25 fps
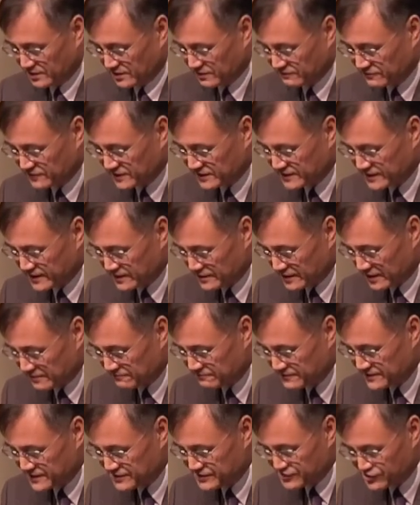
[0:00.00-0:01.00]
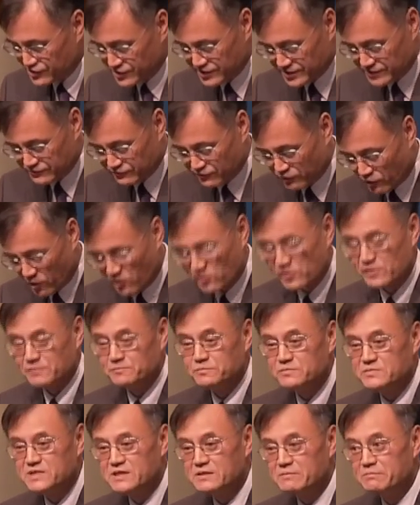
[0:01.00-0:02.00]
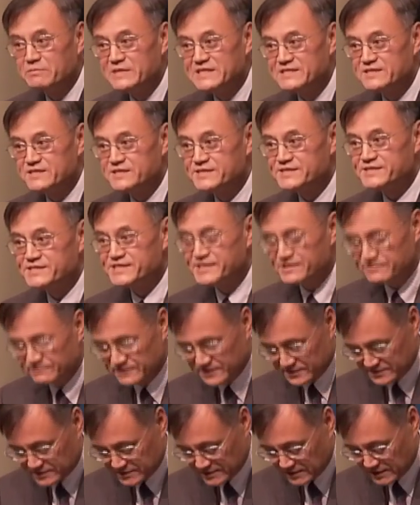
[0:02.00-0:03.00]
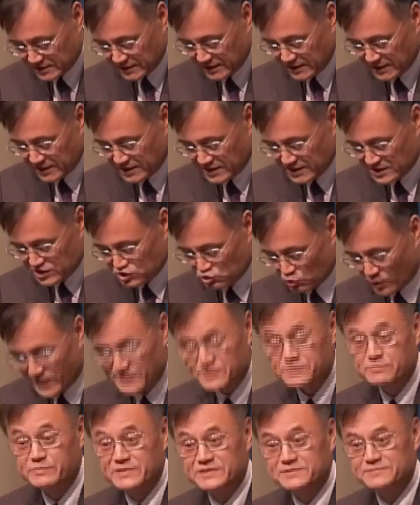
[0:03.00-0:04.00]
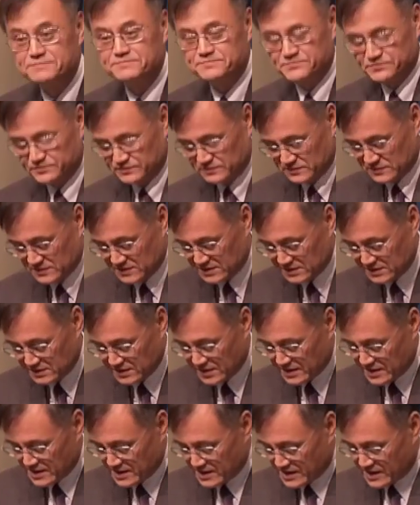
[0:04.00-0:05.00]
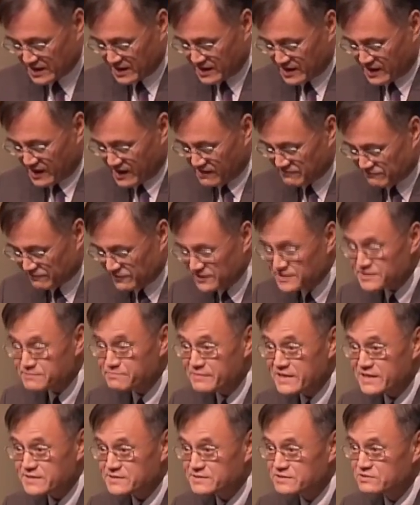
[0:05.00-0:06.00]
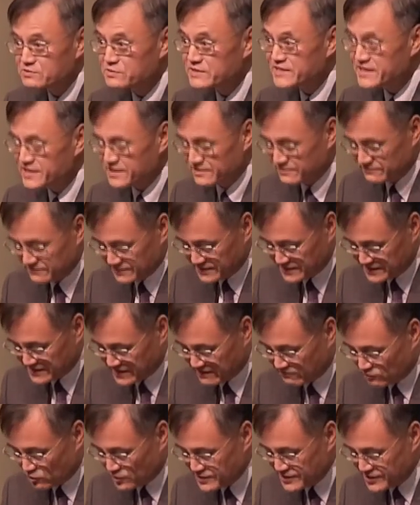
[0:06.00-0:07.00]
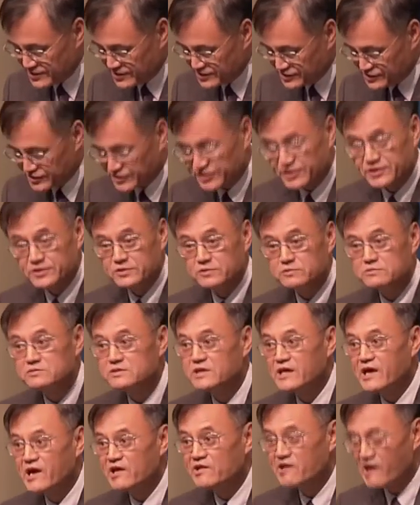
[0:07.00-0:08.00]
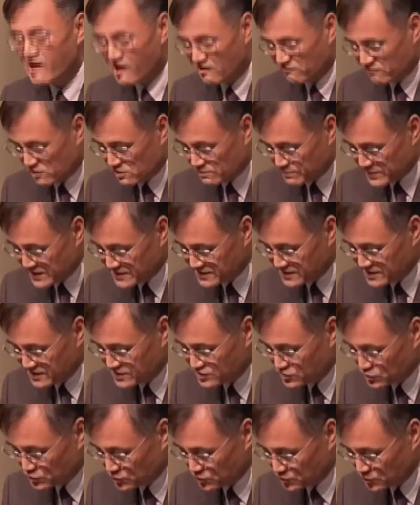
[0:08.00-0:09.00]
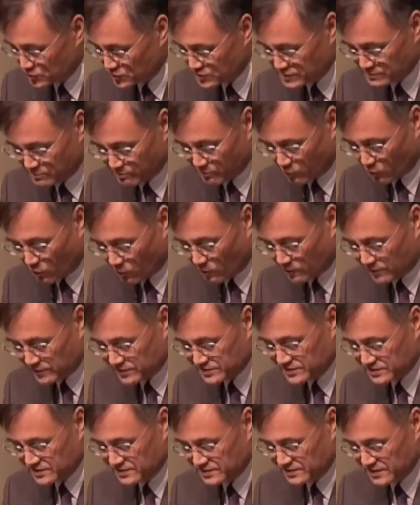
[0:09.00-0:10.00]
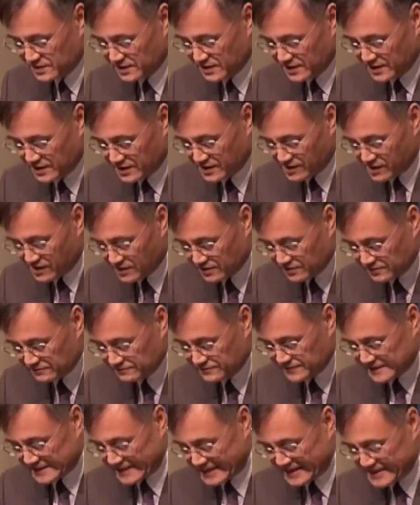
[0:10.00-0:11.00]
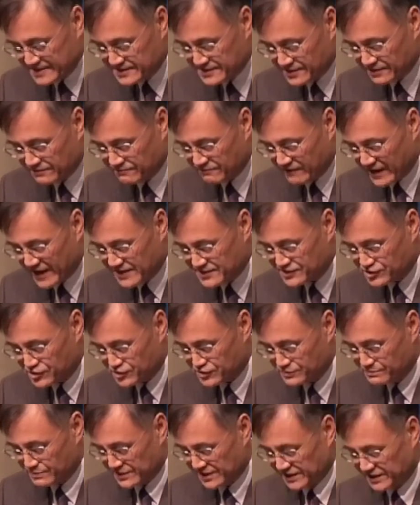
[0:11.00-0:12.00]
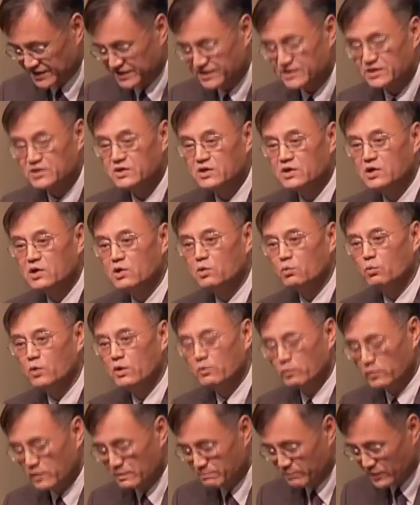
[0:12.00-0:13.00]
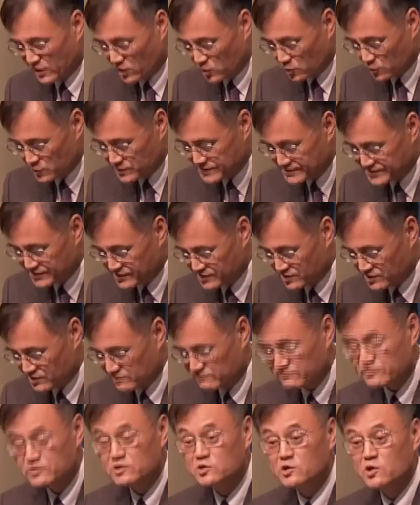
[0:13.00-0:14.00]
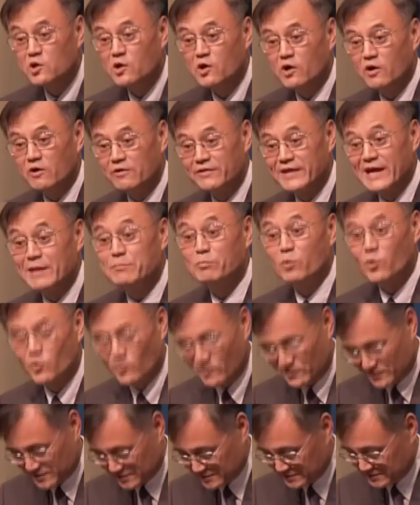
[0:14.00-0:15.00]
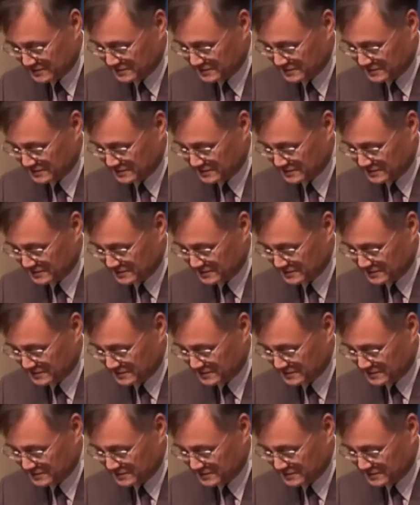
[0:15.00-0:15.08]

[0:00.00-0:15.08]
of, the, of this year's forum, Mr. Stephen Schwarzman. I first met Steve several years ago at Harvard Business School's Board of Dean's Advisors meeting when we both served on that board.